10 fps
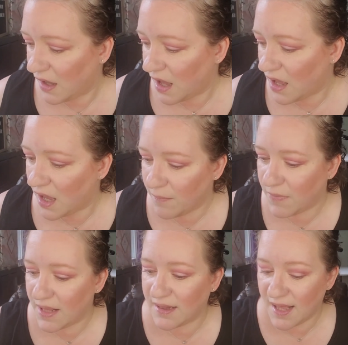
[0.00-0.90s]
Um,
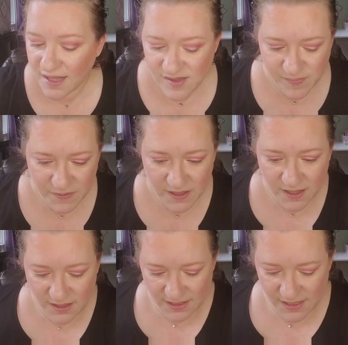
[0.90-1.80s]
and last but
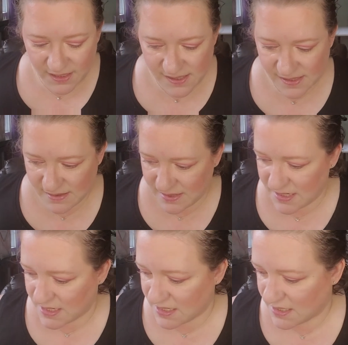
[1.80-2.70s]
not
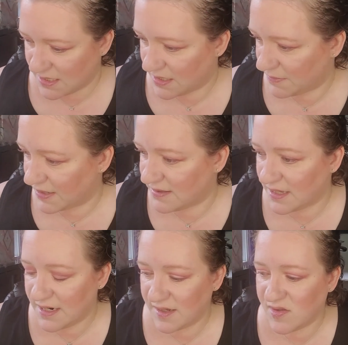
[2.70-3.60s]
least, my
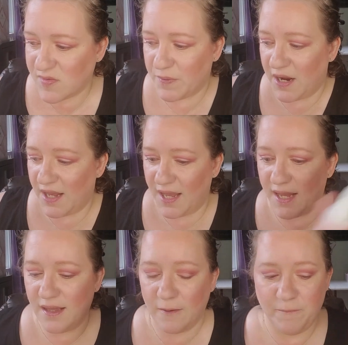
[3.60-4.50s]
setting spray.